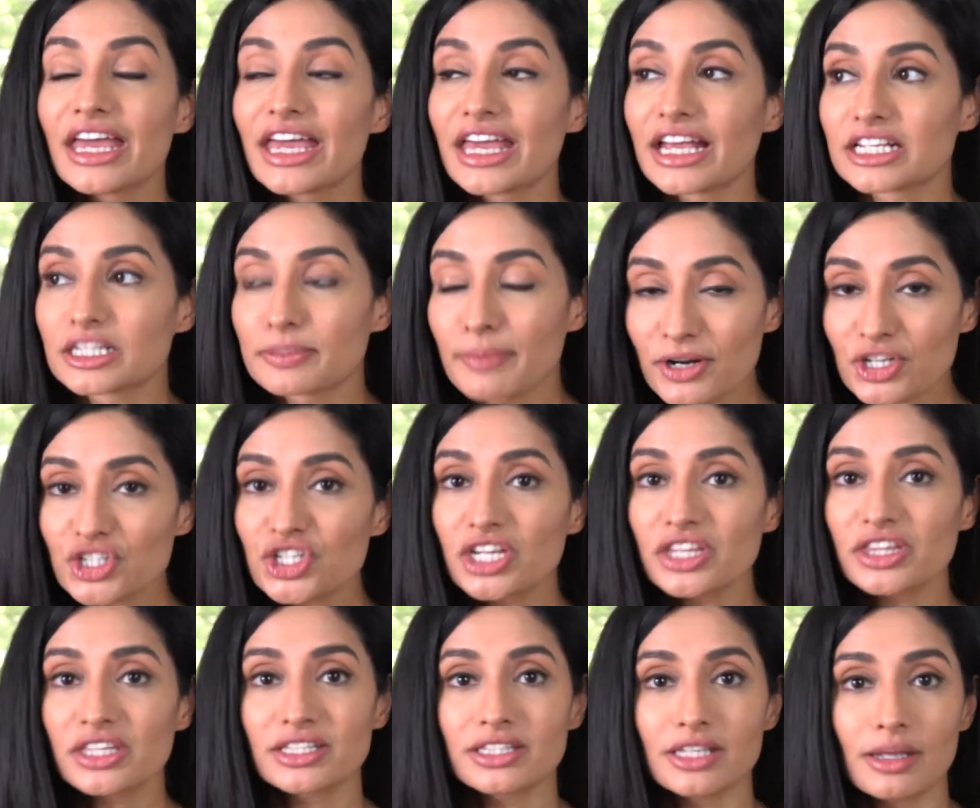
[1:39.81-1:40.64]

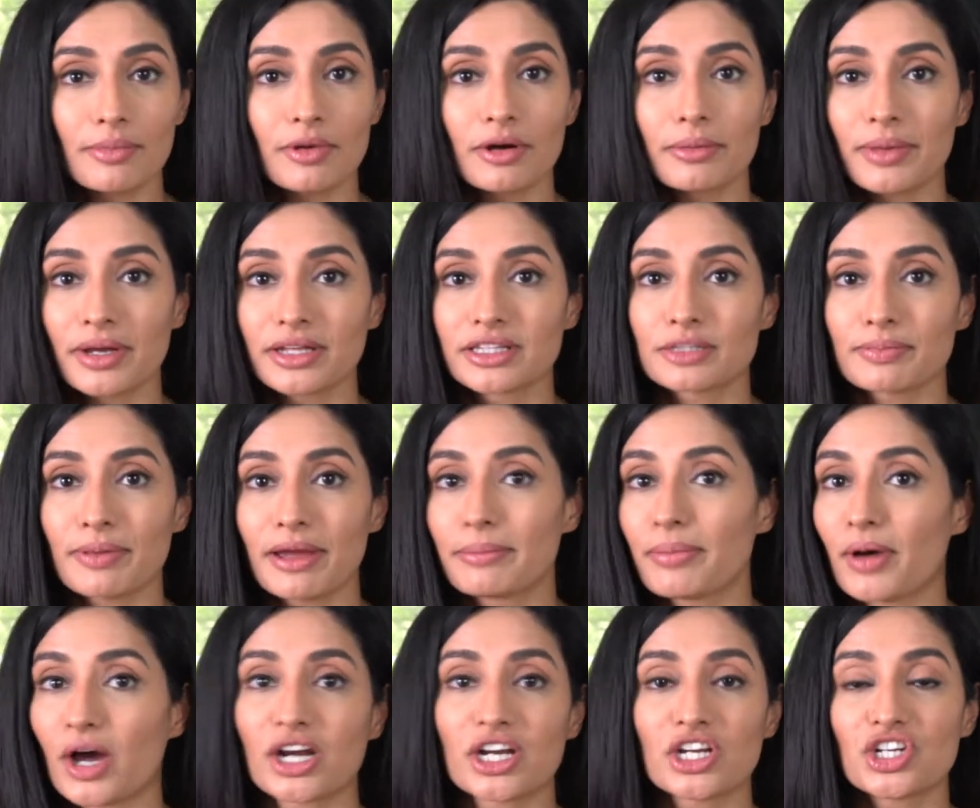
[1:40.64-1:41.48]
Especially in the summer months,
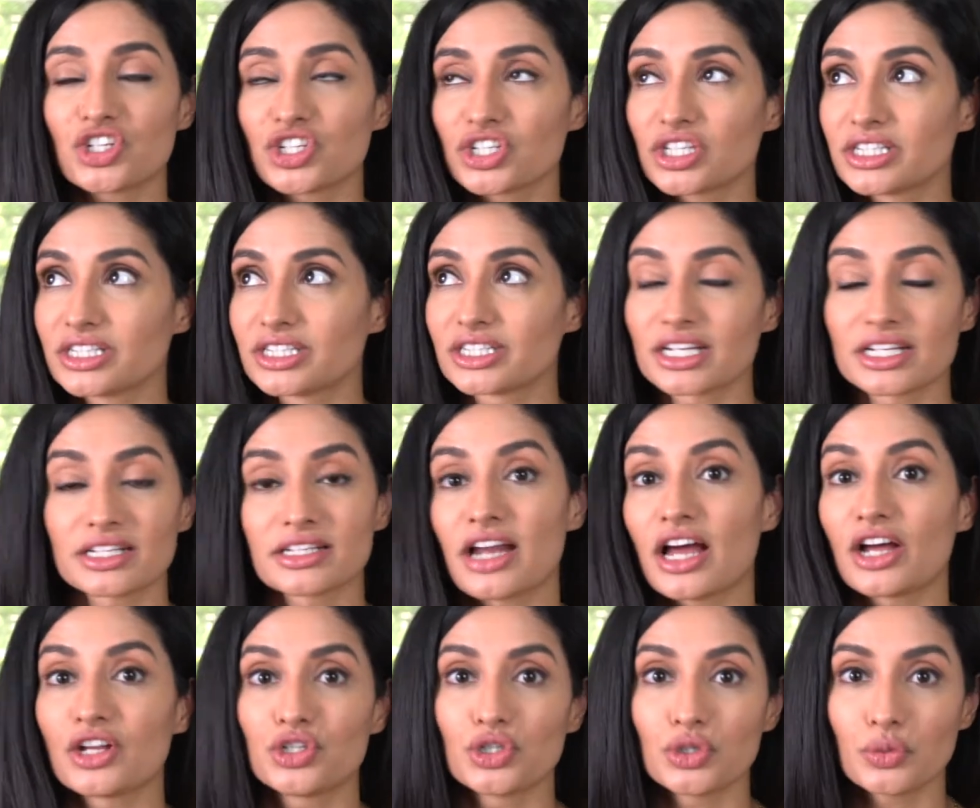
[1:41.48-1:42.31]
my body just does
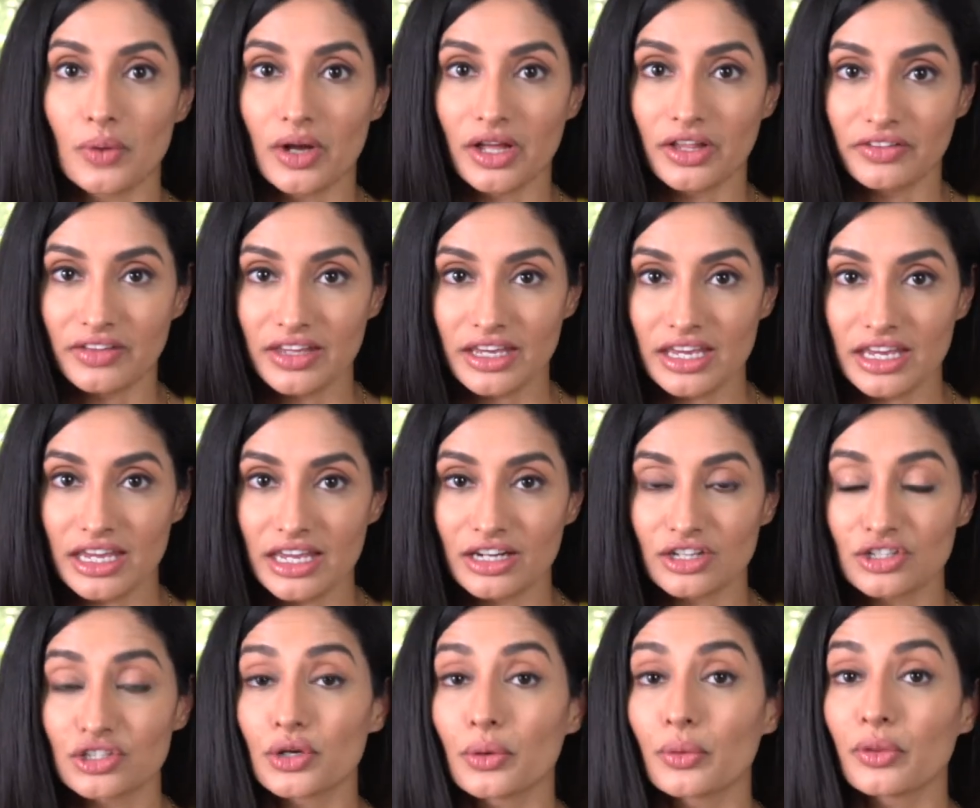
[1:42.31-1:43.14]
not do well in the
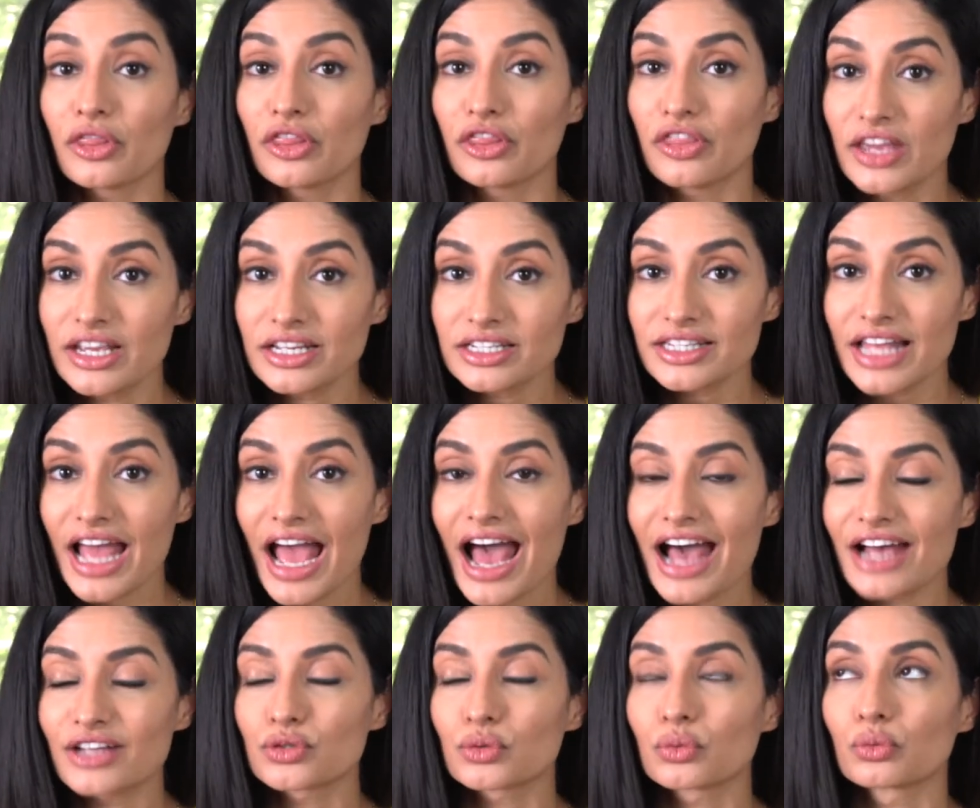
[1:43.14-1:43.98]
heat. So this
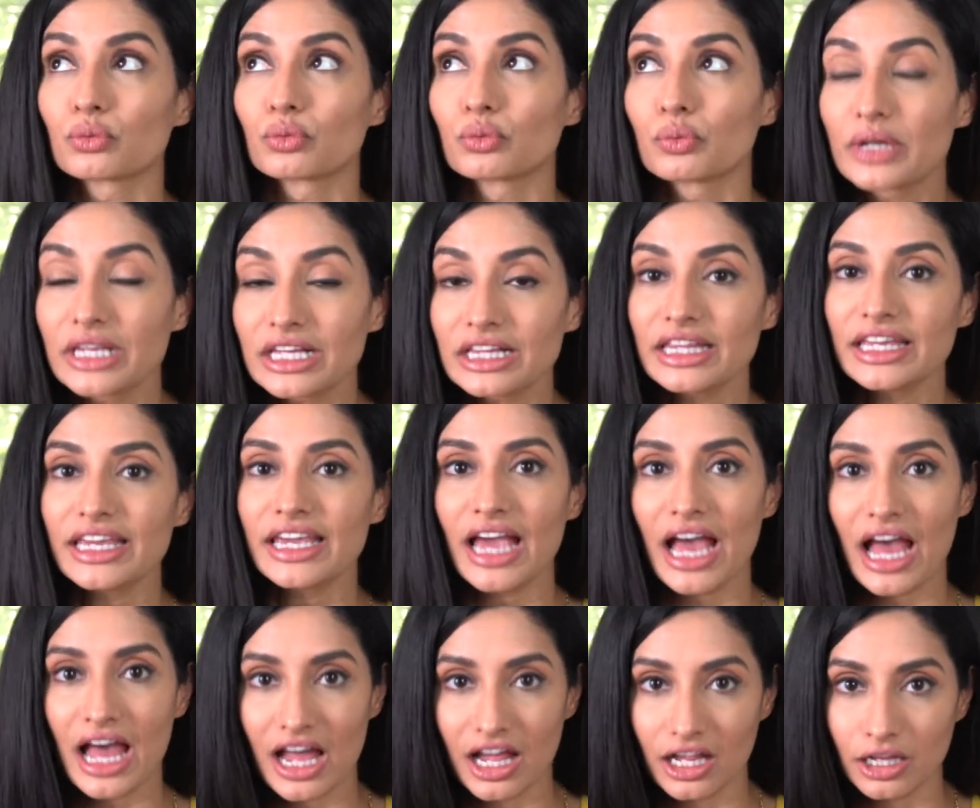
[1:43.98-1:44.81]
has
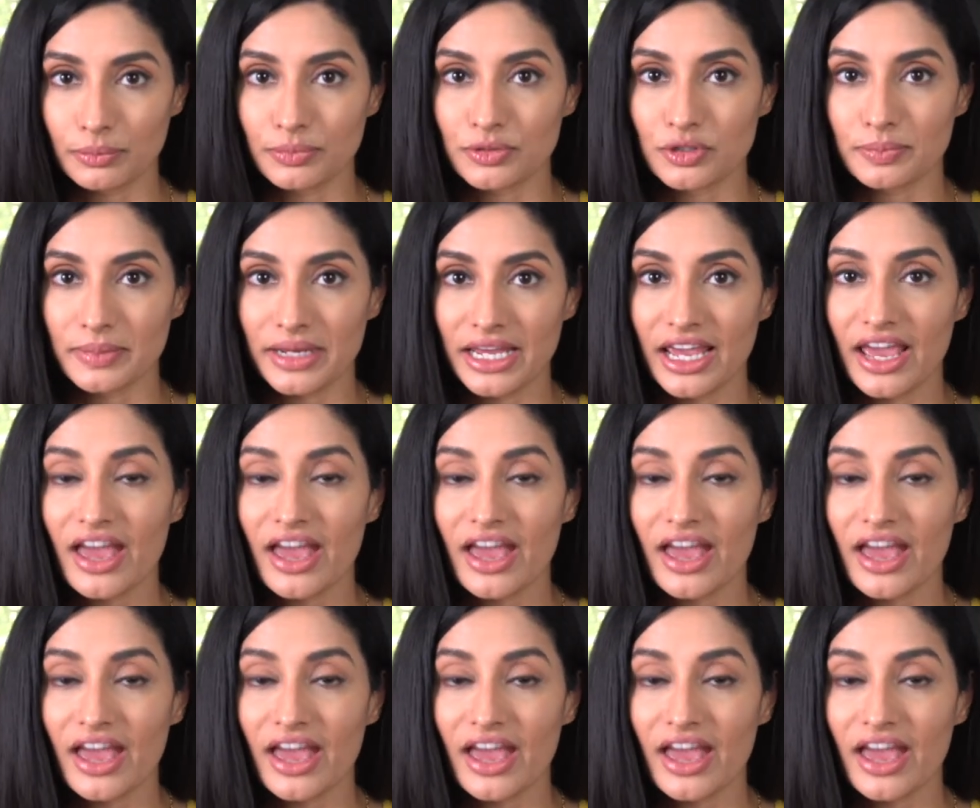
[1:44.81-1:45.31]
really helped me.